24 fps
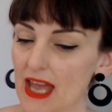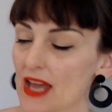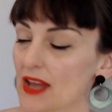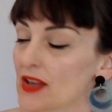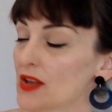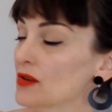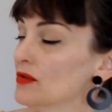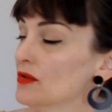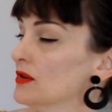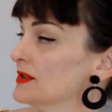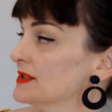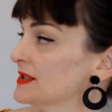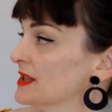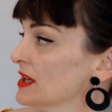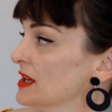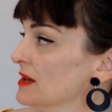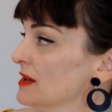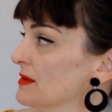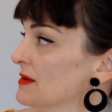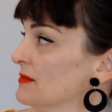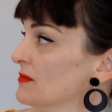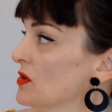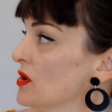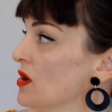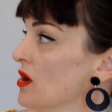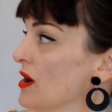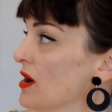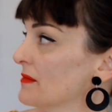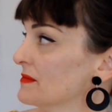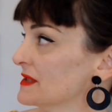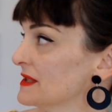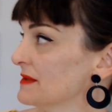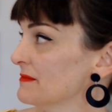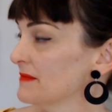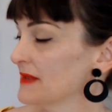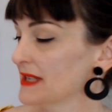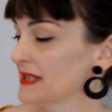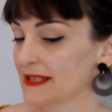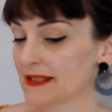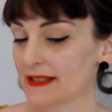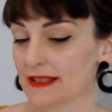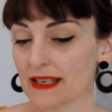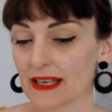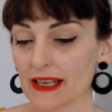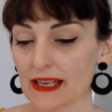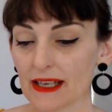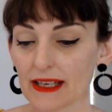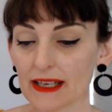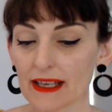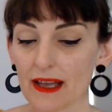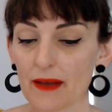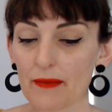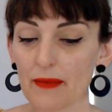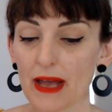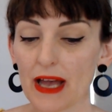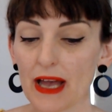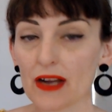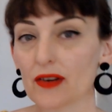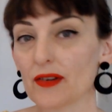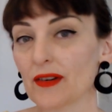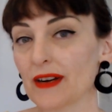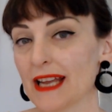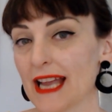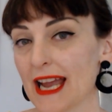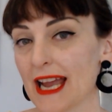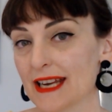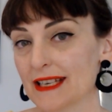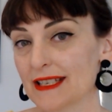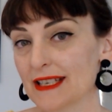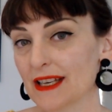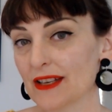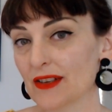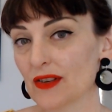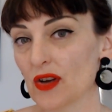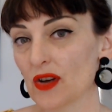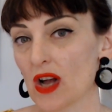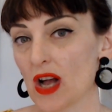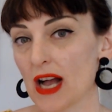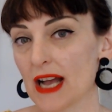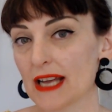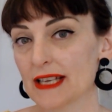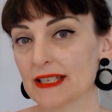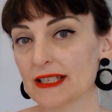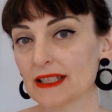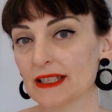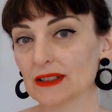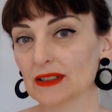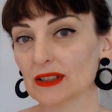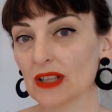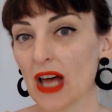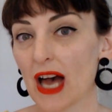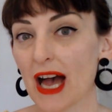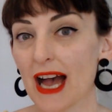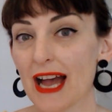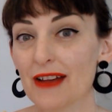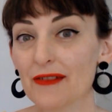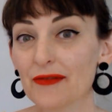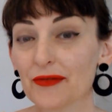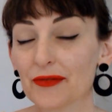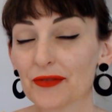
You're also going to be more optimistic about creating your ideal life,